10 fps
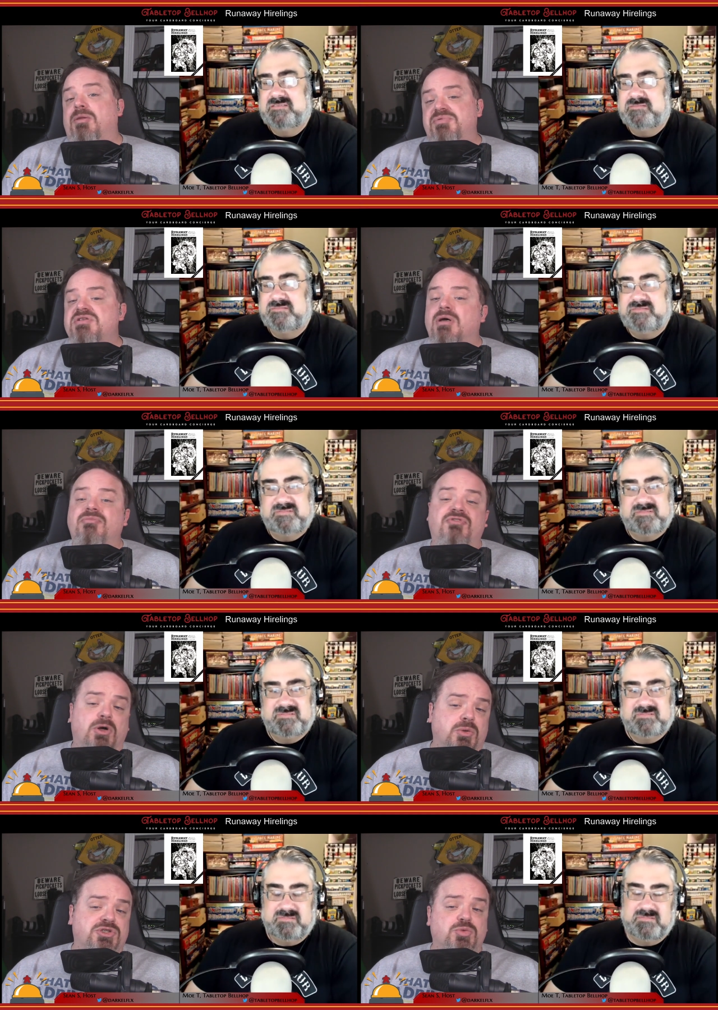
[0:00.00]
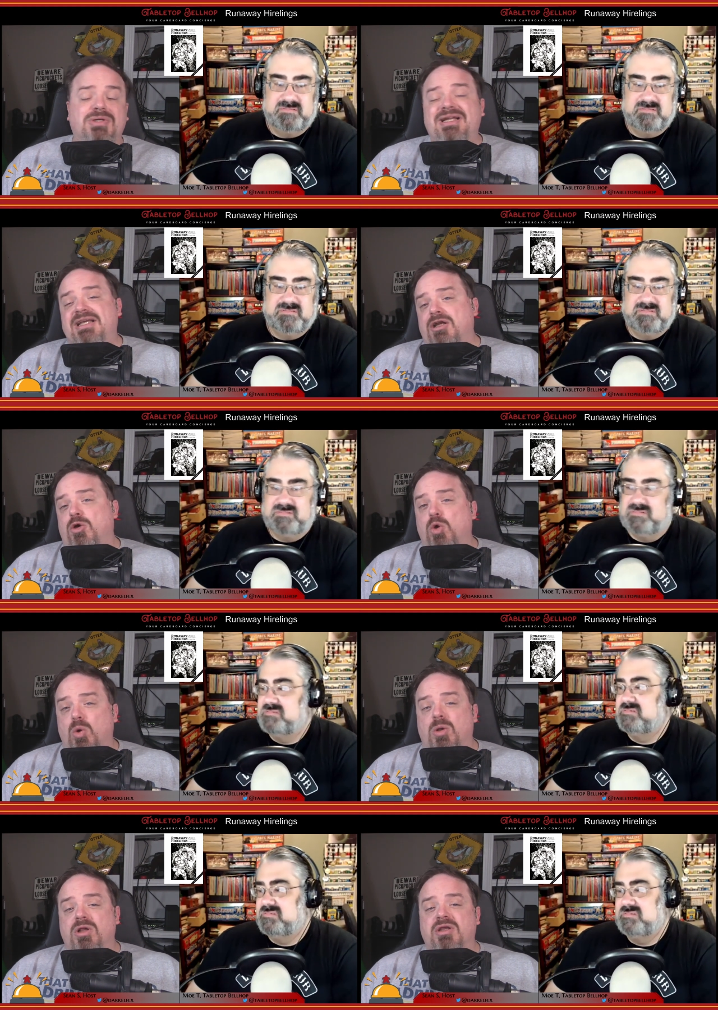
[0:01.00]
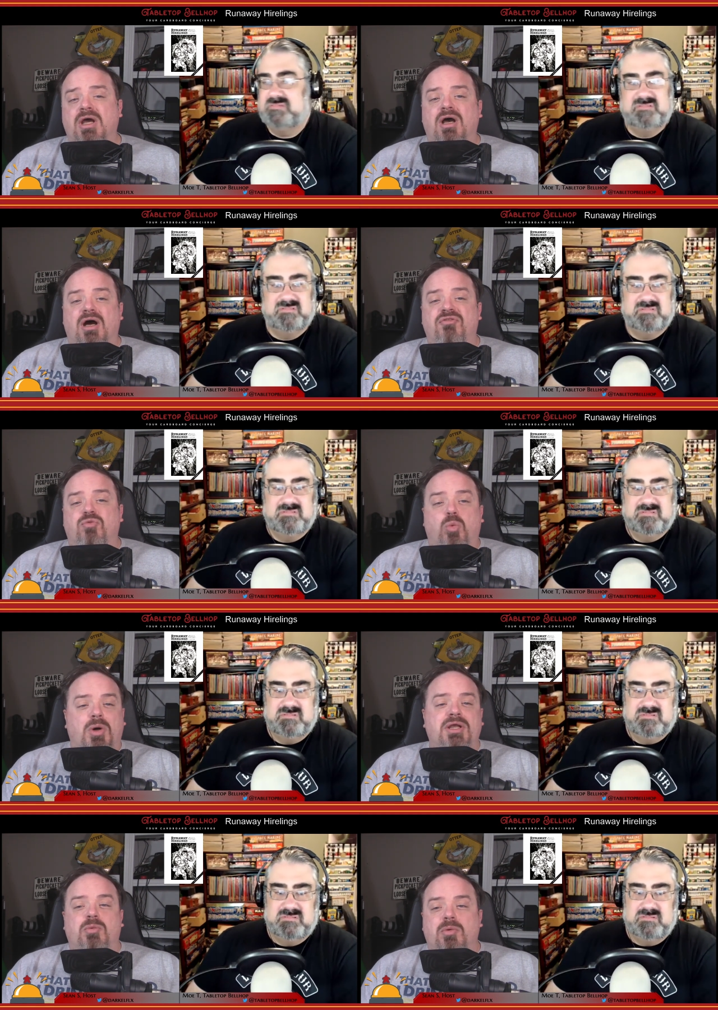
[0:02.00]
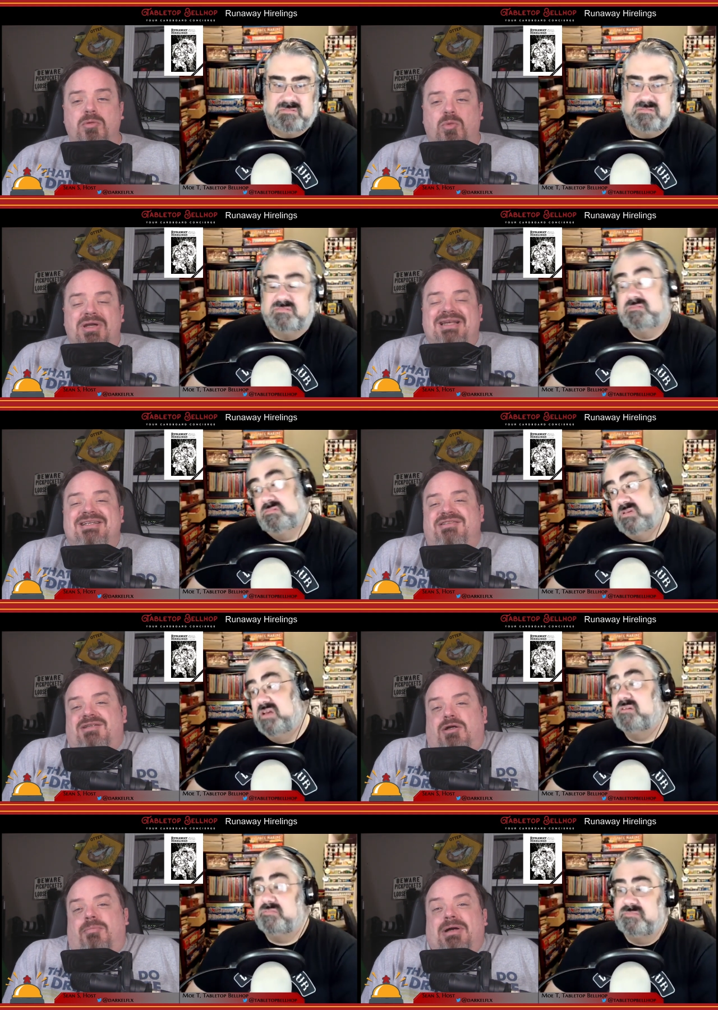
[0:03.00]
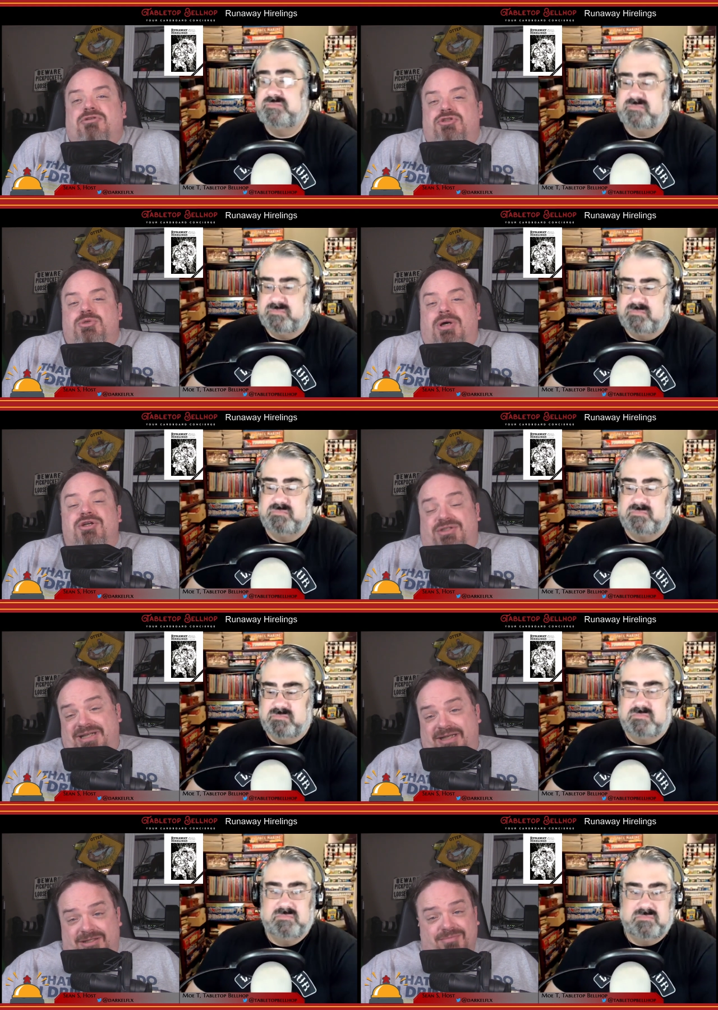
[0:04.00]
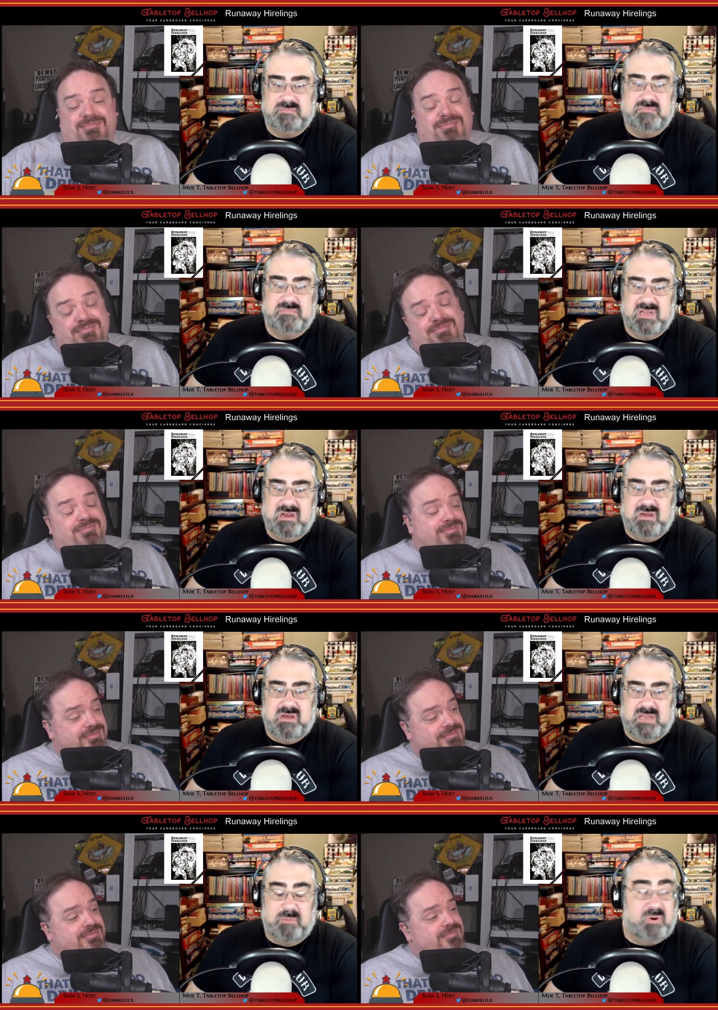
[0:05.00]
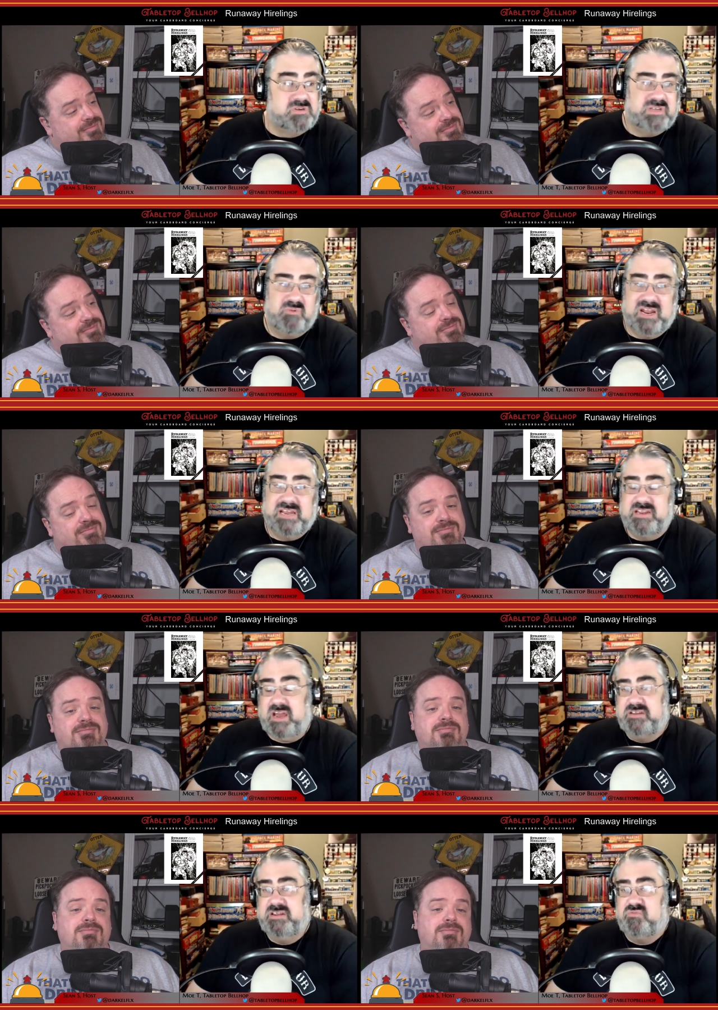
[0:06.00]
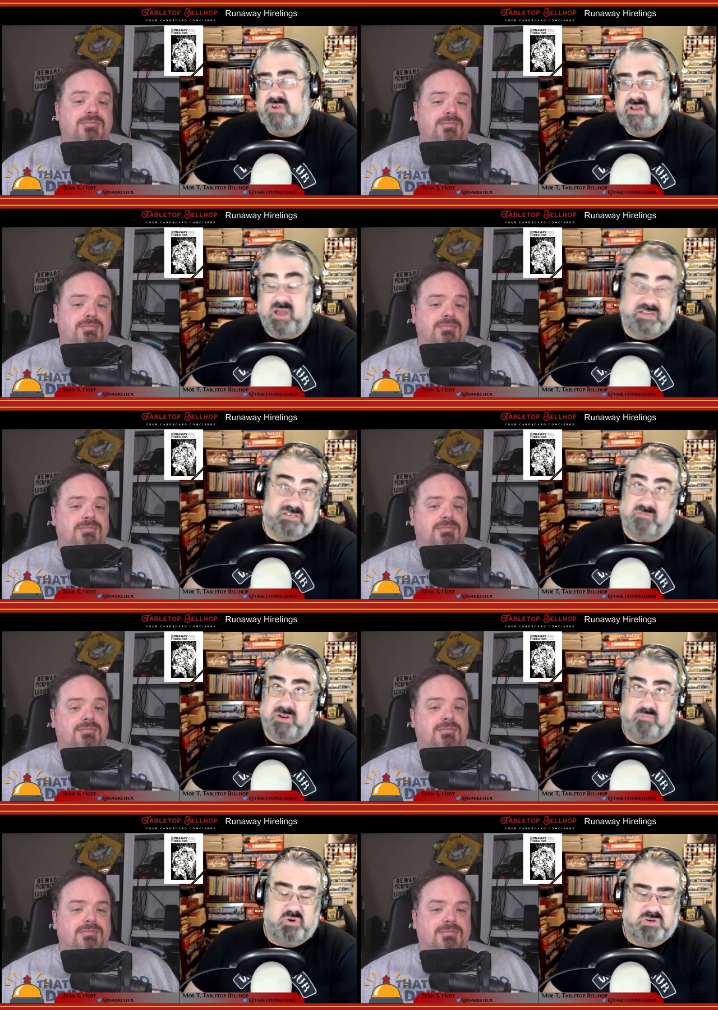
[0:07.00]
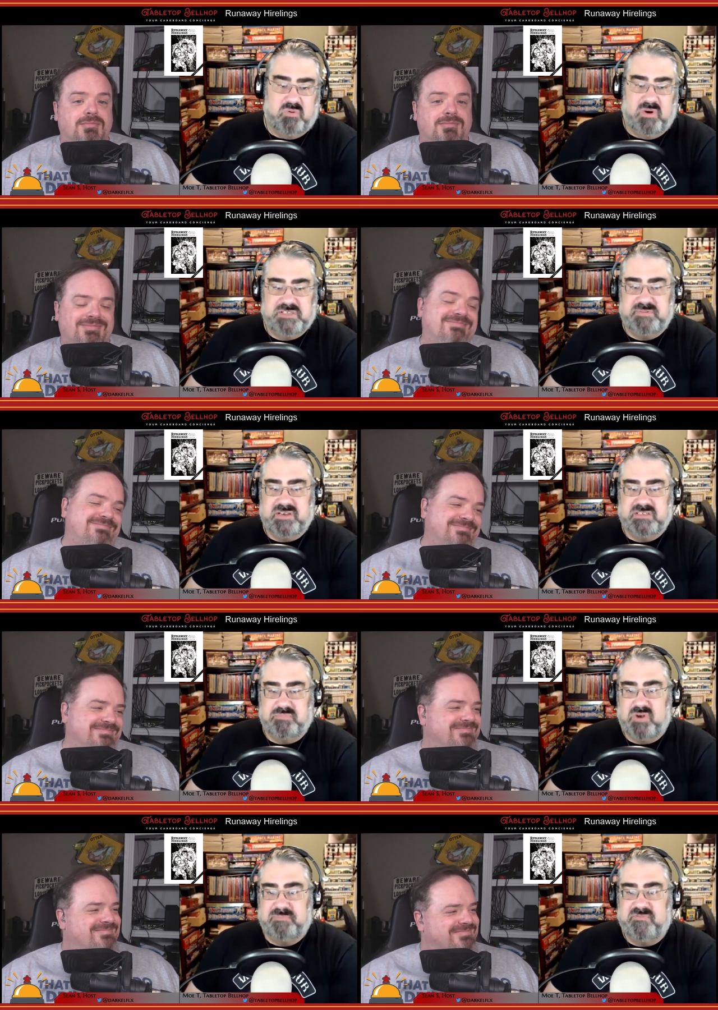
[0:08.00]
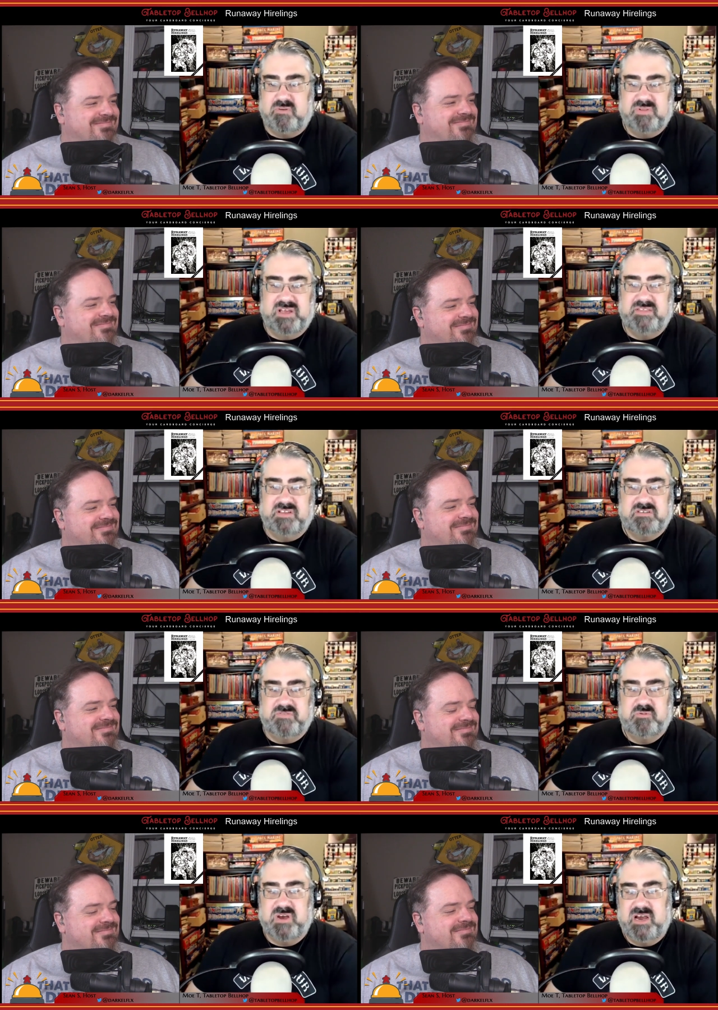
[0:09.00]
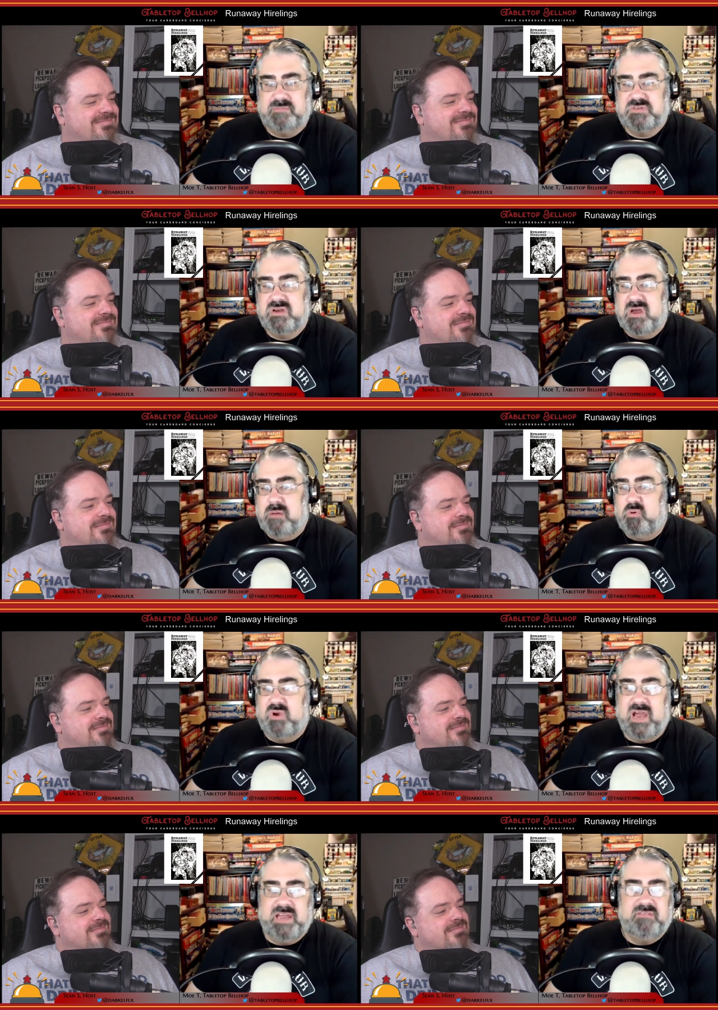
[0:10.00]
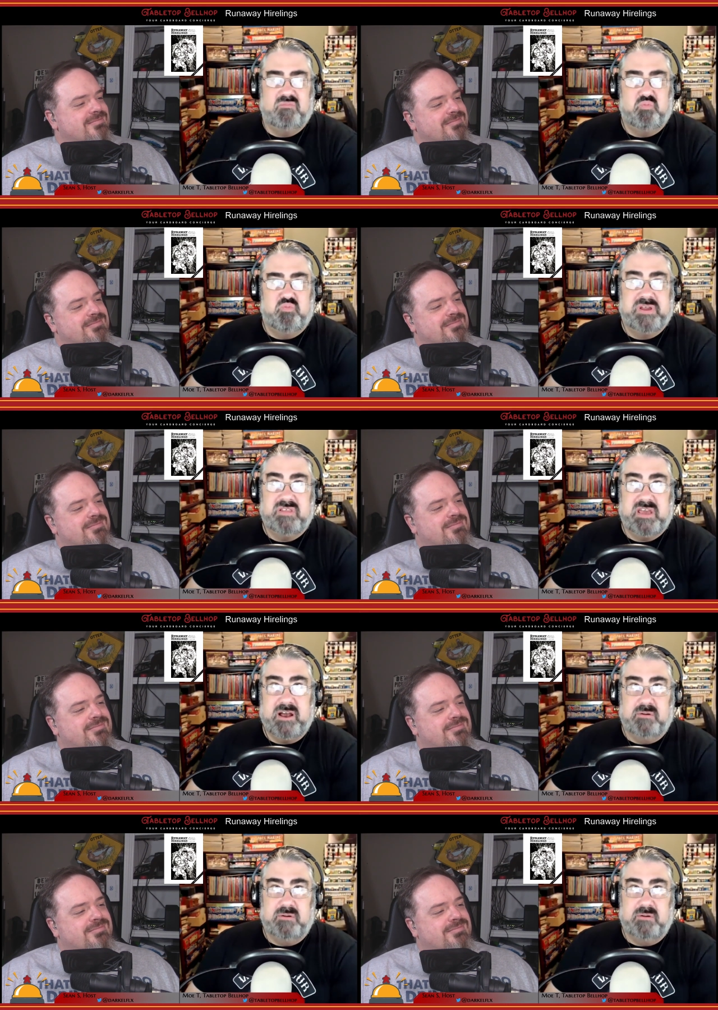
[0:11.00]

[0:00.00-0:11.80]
Speaker 1: help some folks really get a hold of what it, what it is yeah. they're about to undertake.
Speaker 2: Now, personally,
Speaker 1: what
Speaker 2: I did, I did read it. Actually, I read it more than twice because I prepped for playing this a few times. But what I really